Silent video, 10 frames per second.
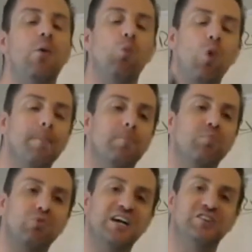what
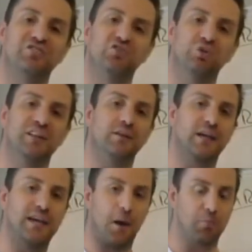price you need to
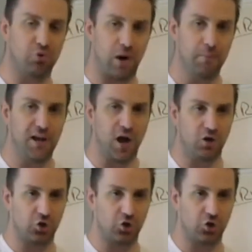get a property under